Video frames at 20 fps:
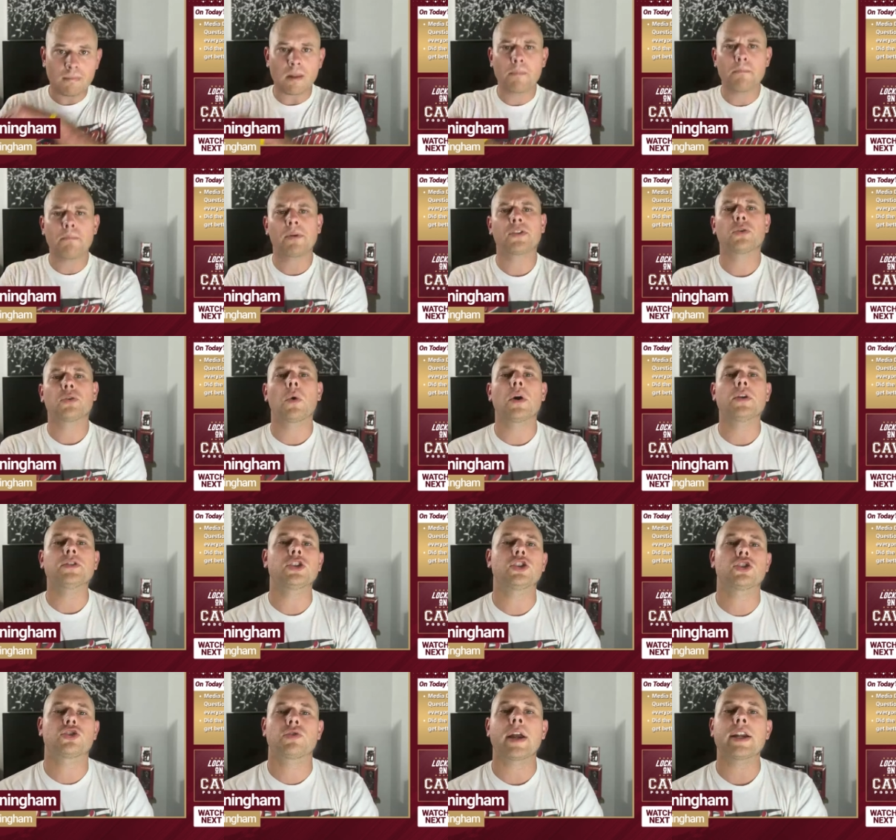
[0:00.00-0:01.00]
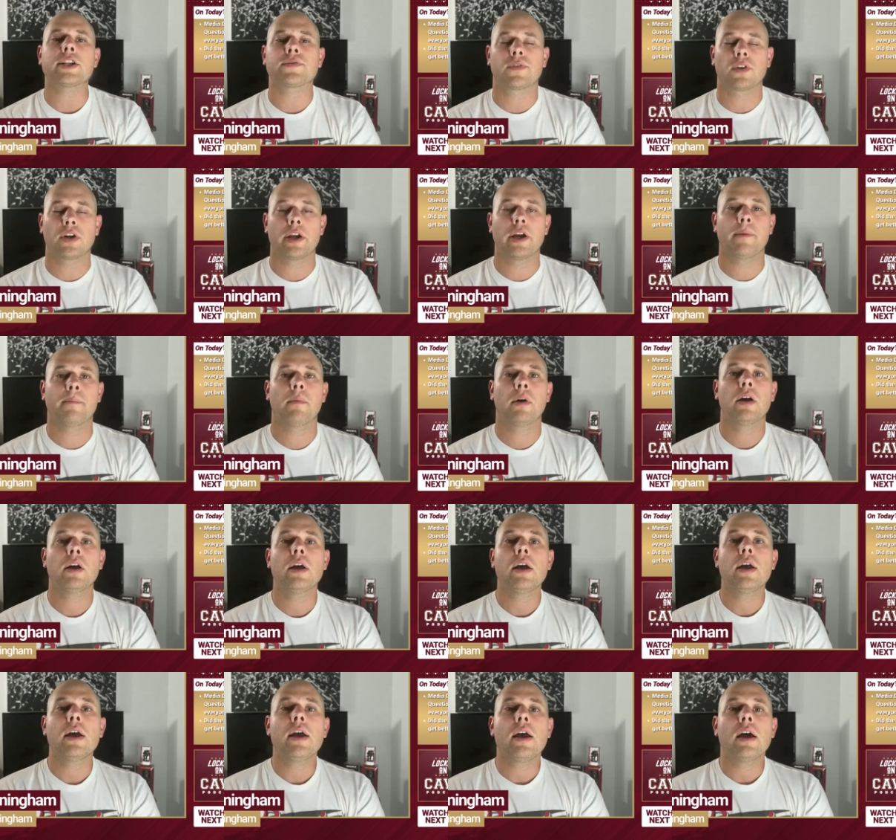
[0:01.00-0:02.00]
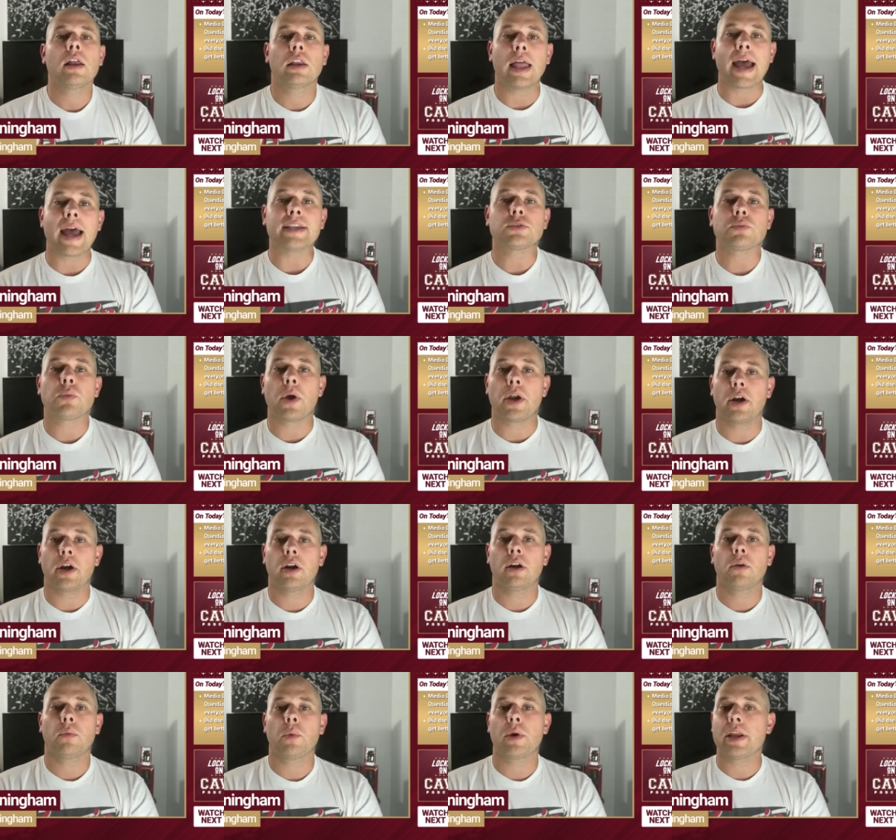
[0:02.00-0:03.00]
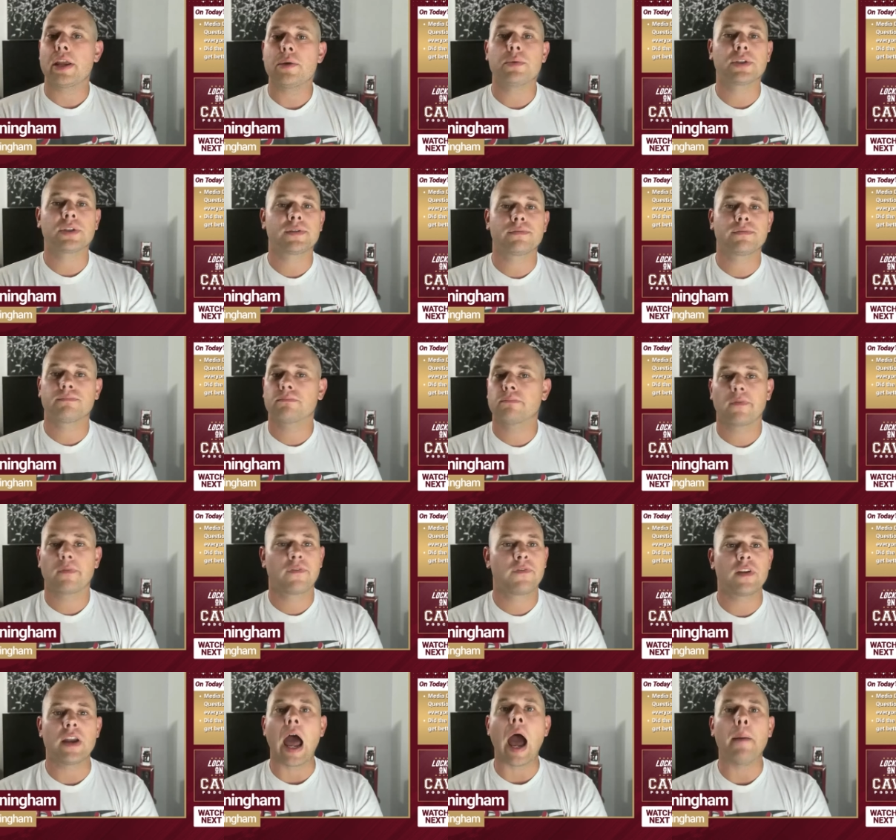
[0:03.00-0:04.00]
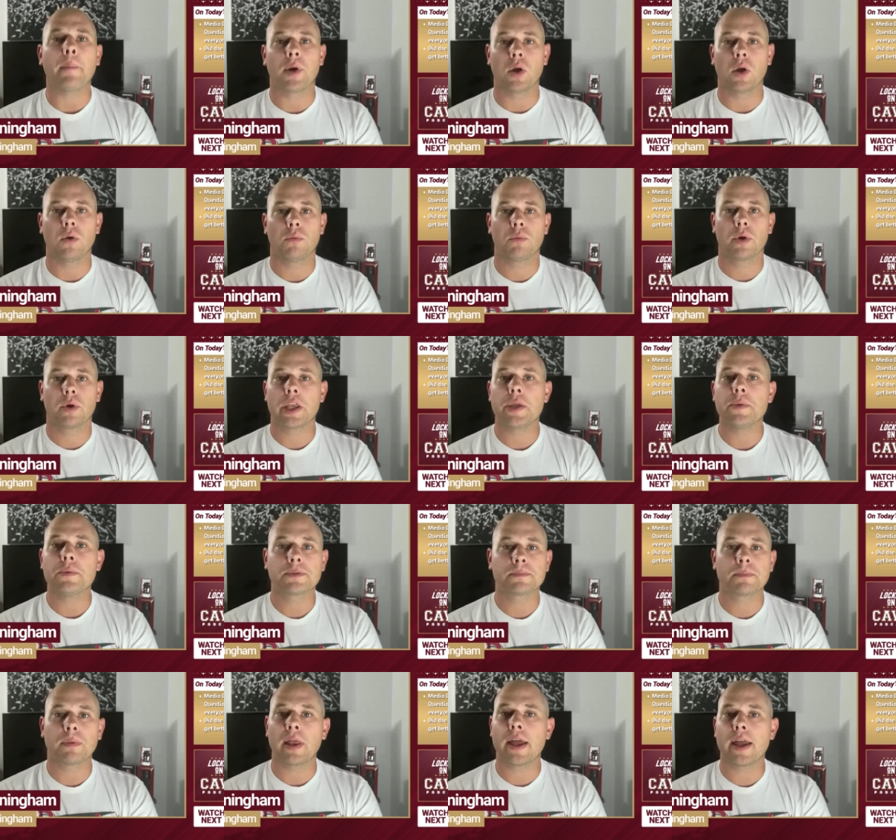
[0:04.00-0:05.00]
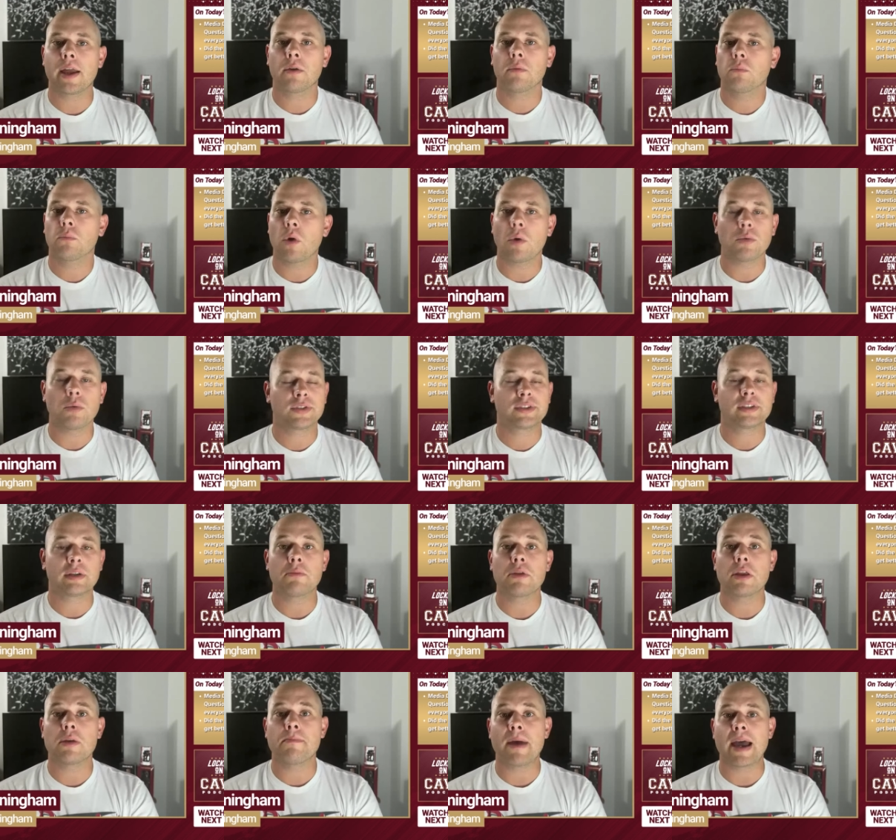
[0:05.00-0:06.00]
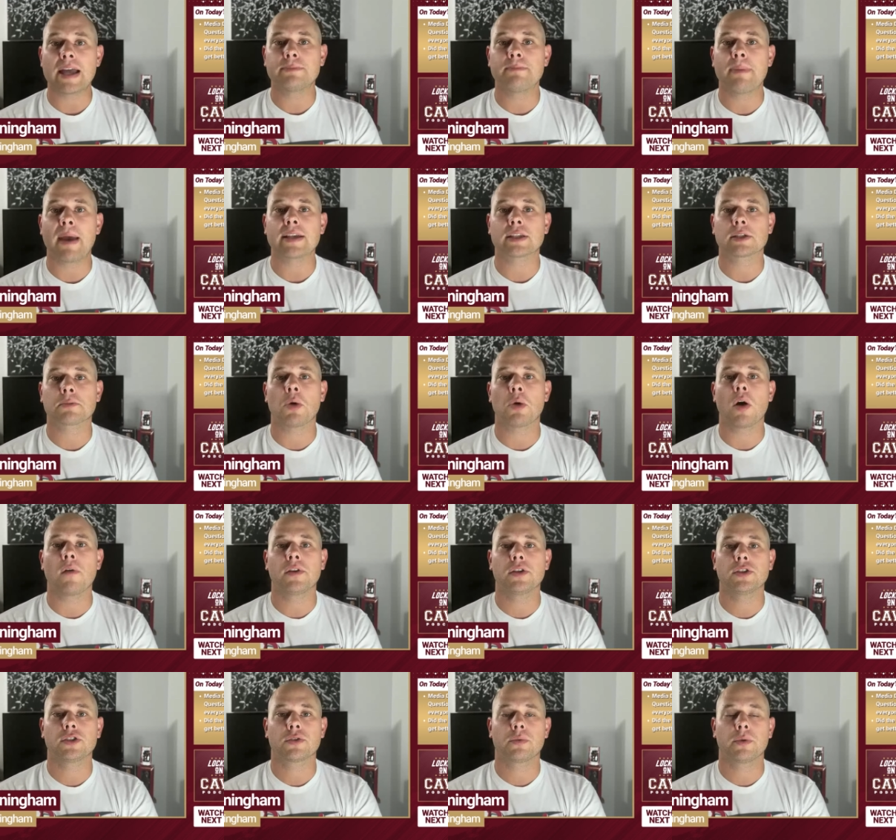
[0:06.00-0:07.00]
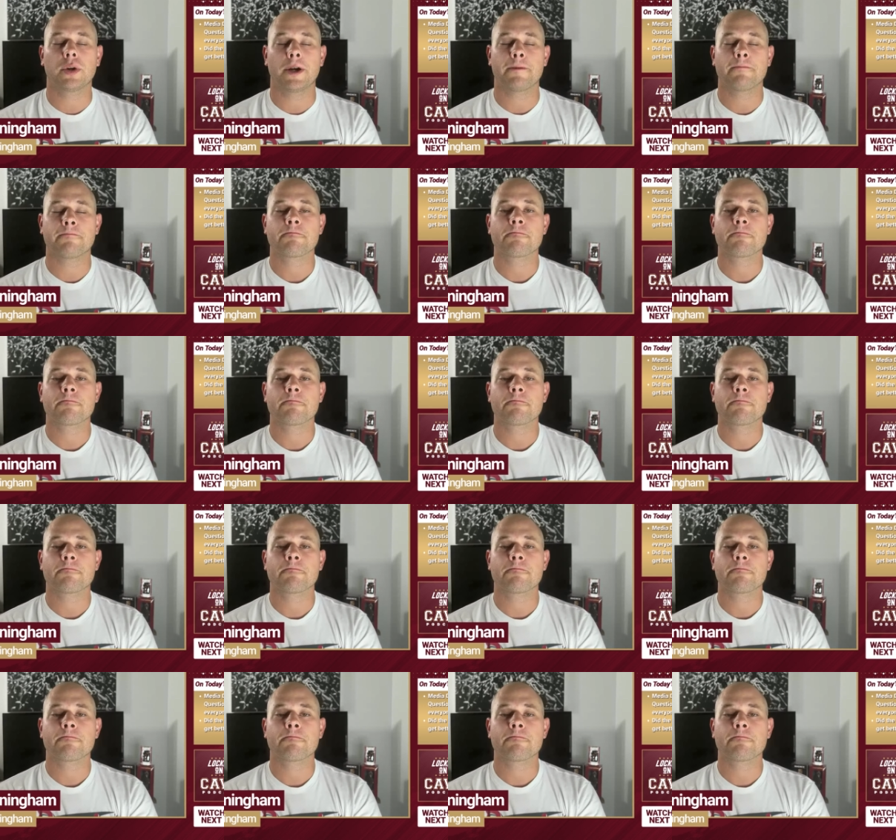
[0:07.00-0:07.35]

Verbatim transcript: But there was a stretch for him last winter when he was phenomenal, where he was playing what was some of the best basketball of his career.